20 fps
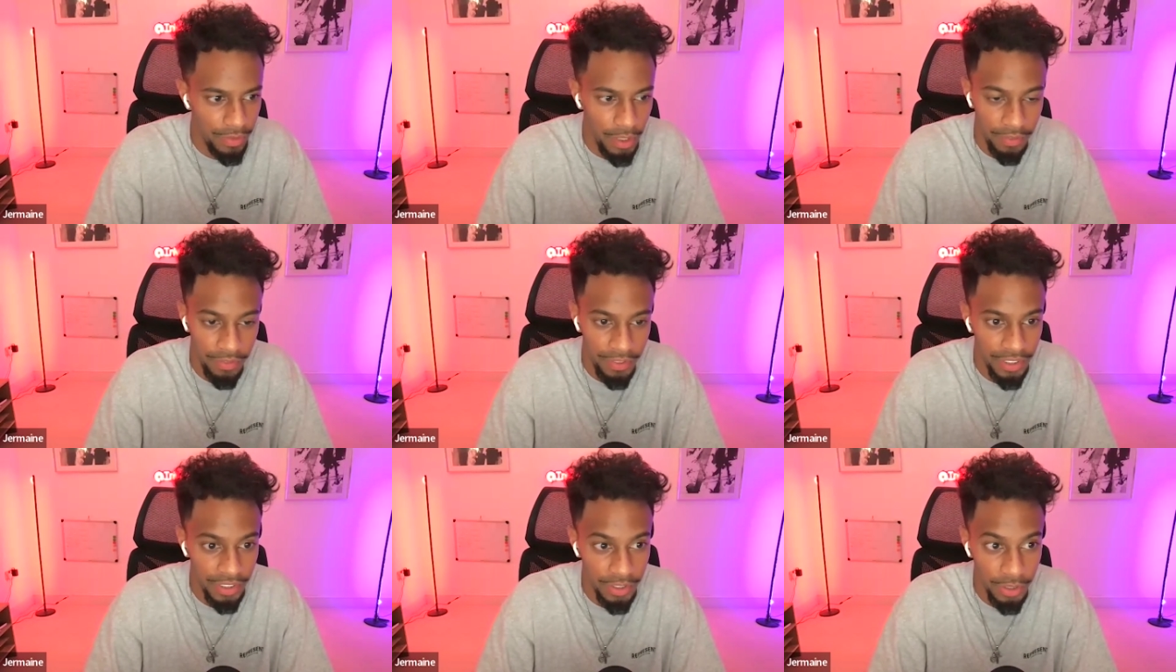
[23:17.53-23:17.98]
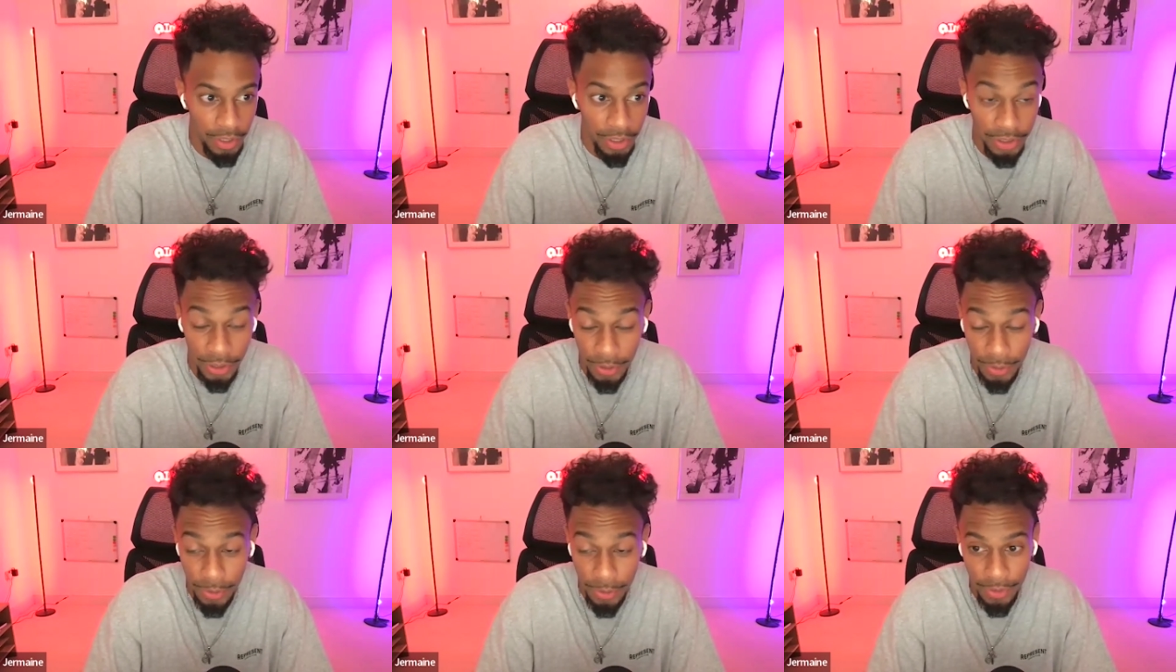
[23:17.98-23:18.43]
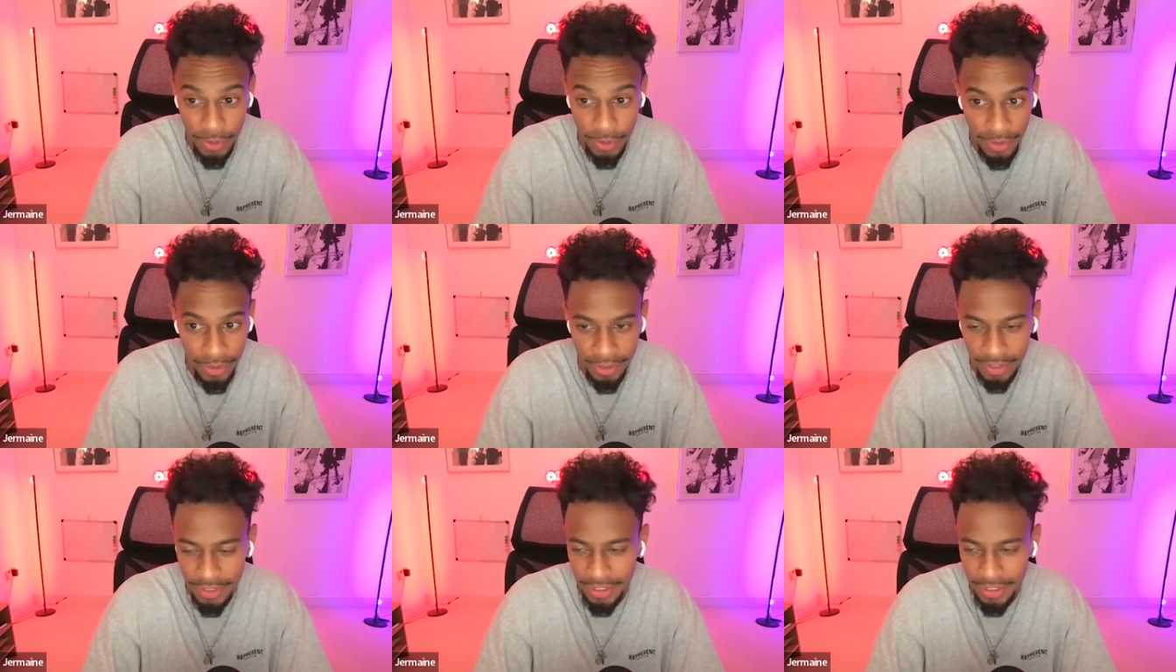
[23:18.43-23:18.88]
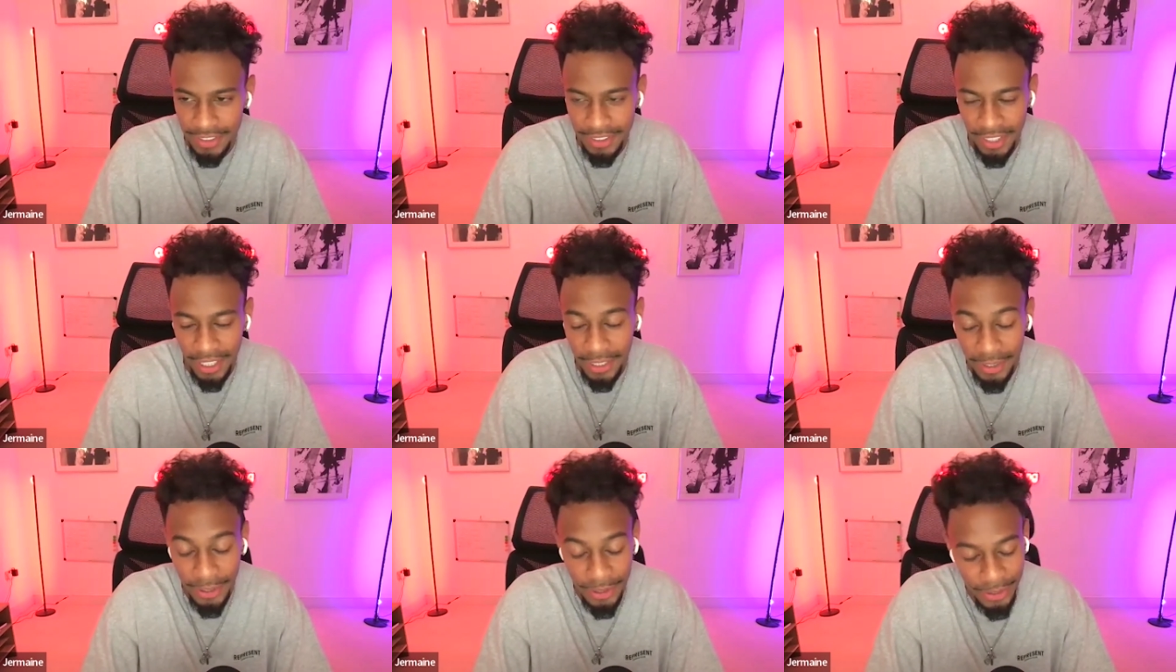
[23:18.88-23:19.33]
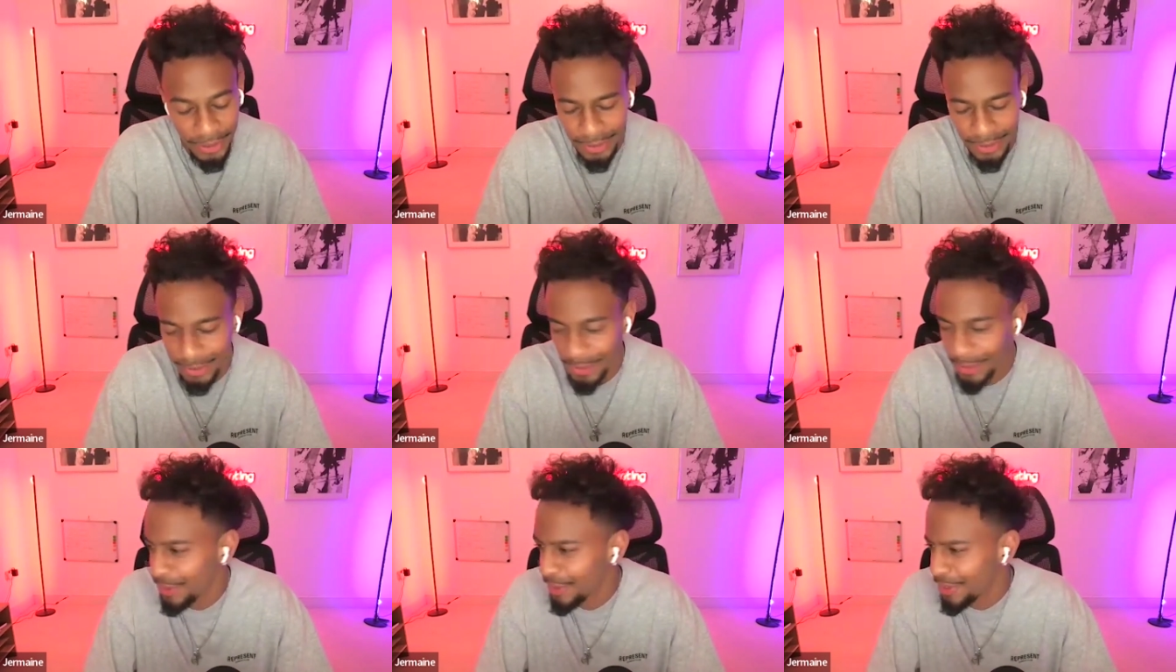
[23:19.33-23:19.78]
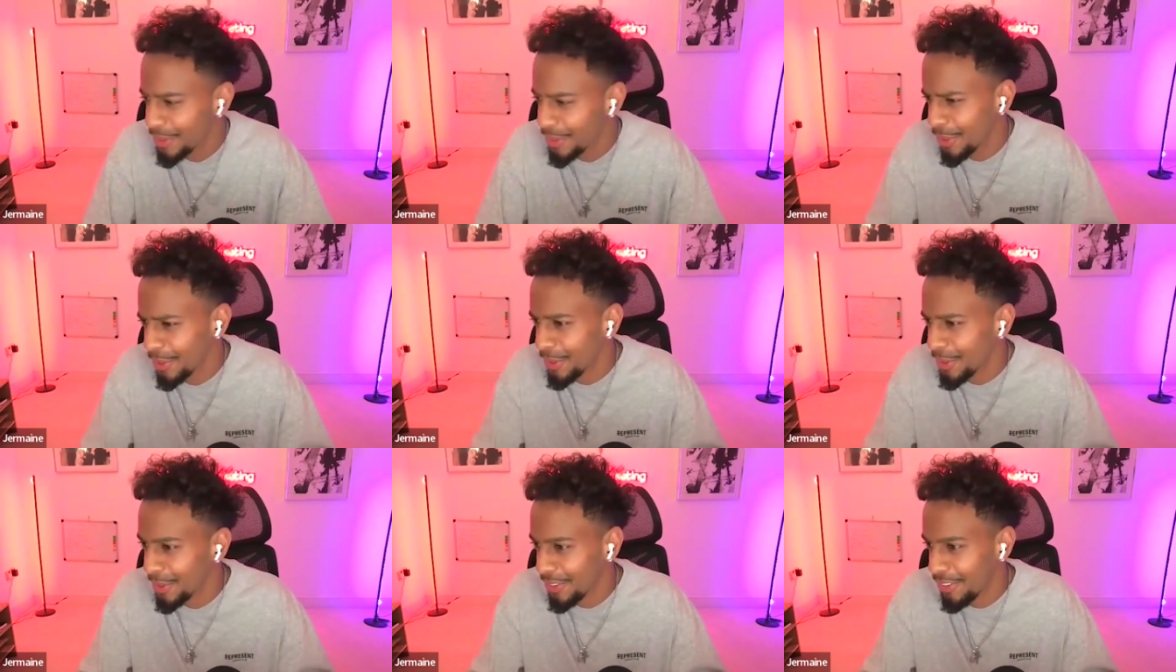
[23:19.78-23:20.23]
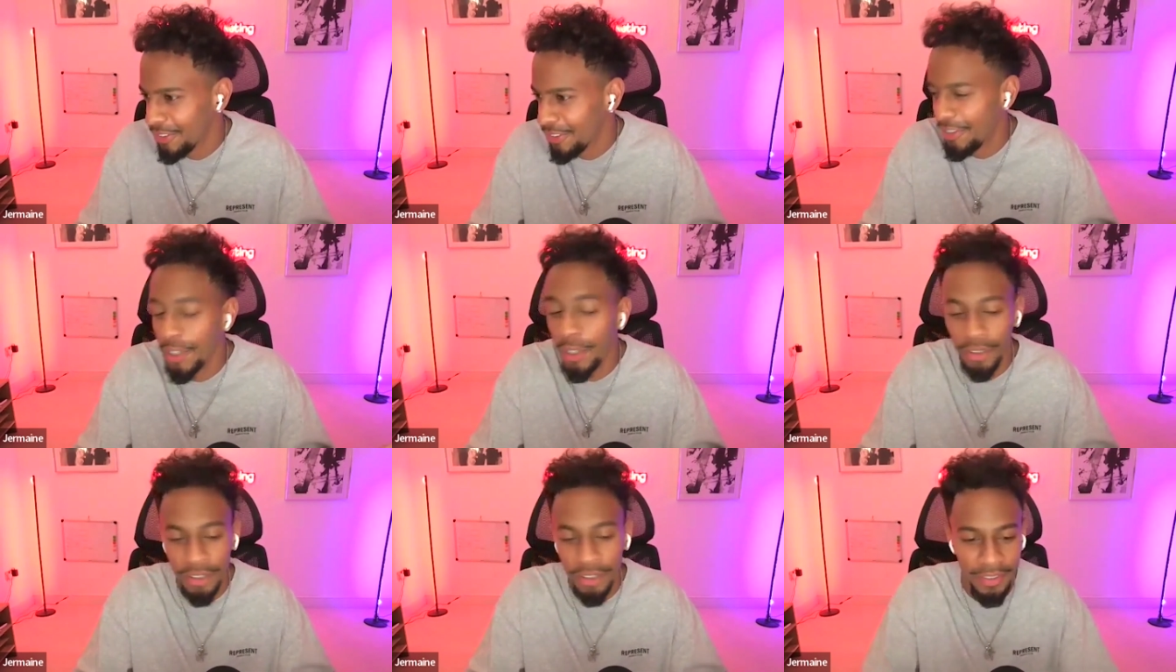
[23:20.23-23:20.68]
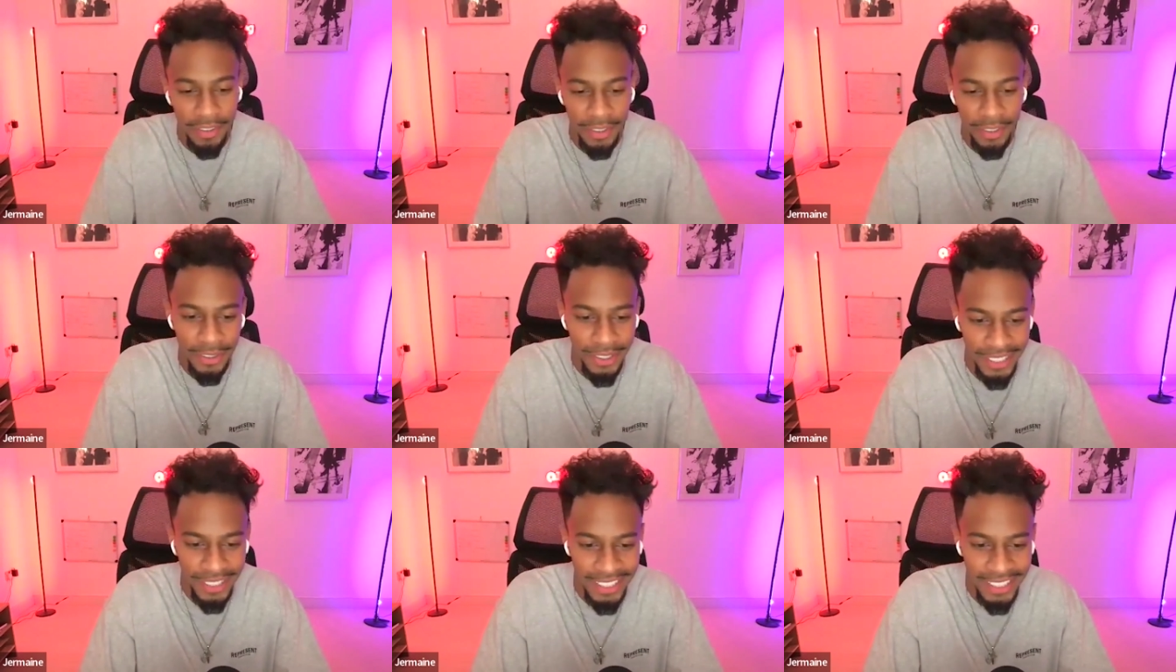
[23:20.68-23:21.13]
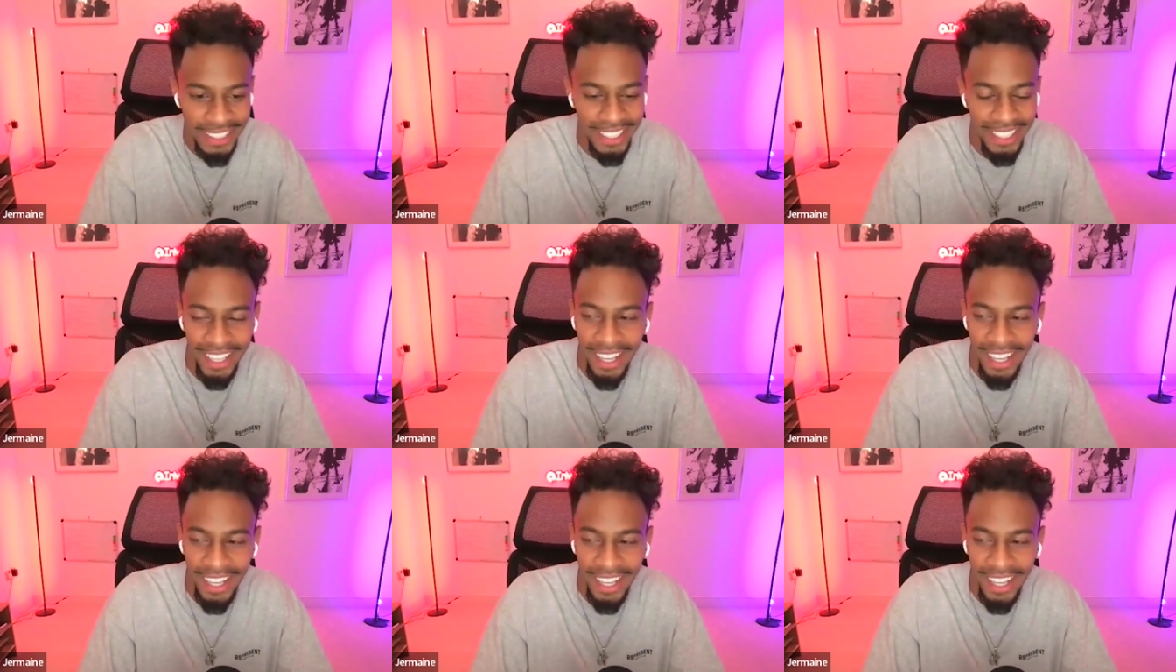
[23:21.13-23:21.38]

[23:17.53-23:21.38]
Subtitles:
physiological or psychological, what's it called, philosophy on it.